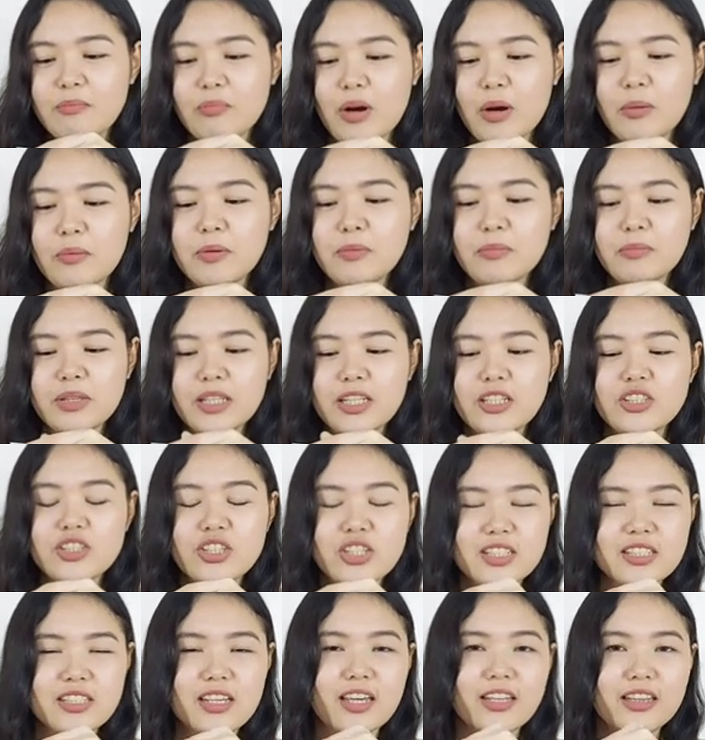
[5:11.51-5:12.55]
Probably
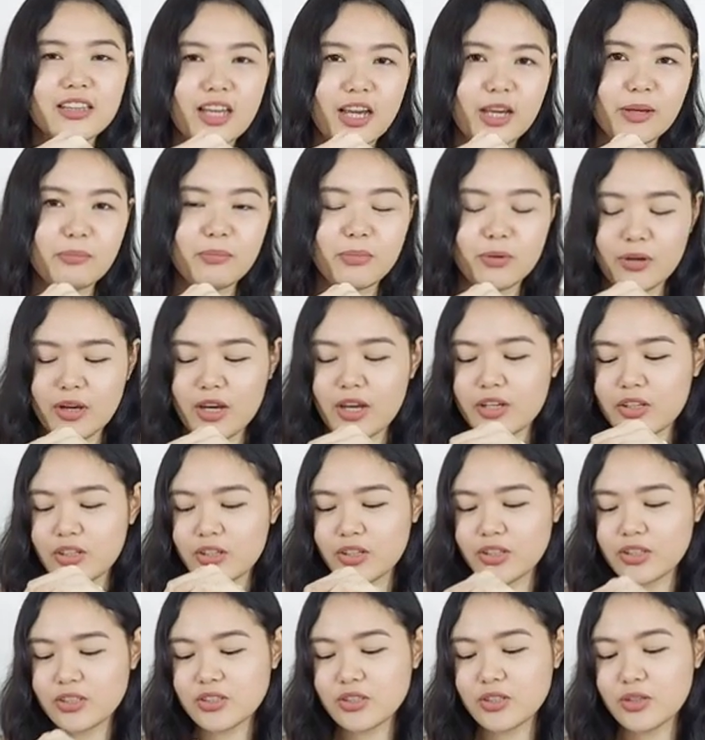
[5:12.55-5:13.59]
just a typo
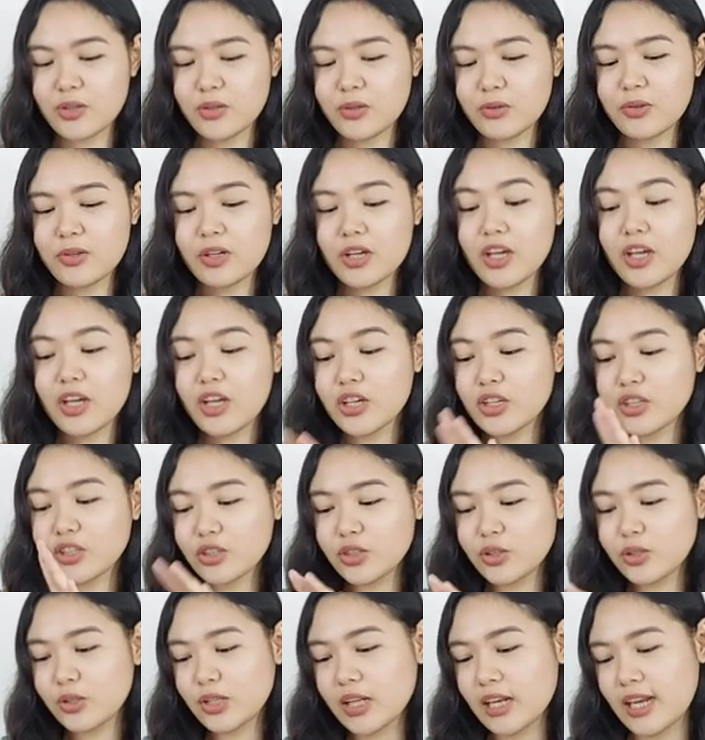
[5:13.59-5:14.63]
error. So,
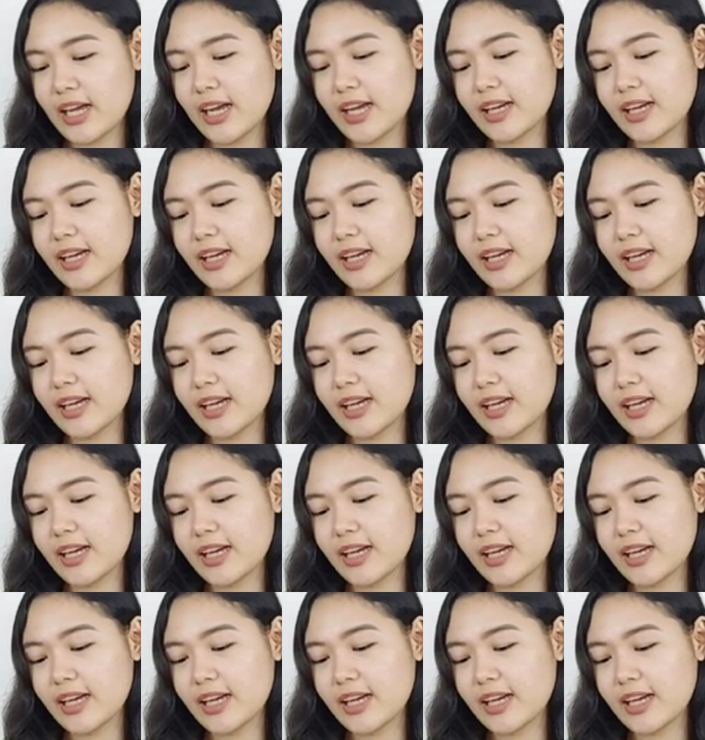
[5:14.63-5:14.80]
yun